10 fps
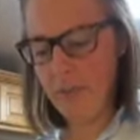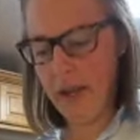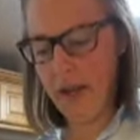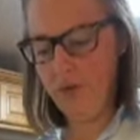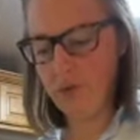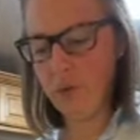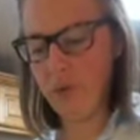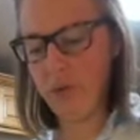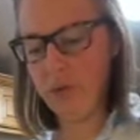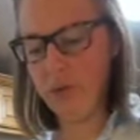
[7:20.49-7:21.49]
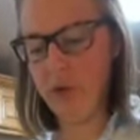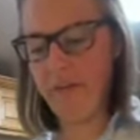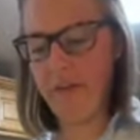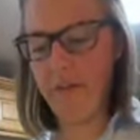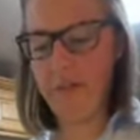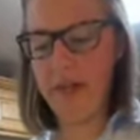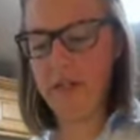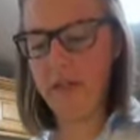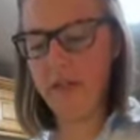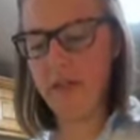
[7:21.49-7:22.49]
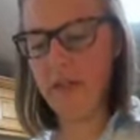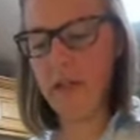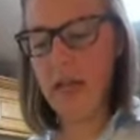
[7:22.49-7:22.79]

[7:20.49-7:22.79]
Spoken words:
bake it for 20-25 minutes.